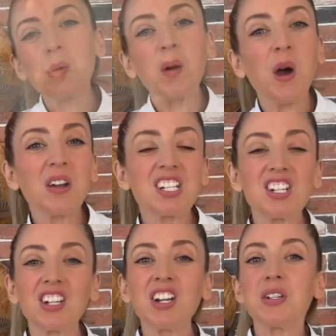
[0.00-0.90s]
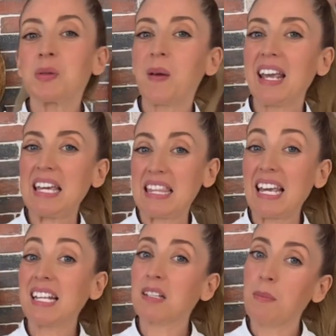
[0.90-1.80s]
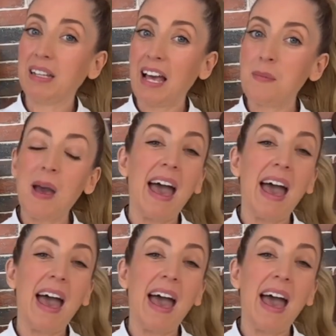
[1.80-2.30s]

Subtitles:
we're going to do to make these Mahlep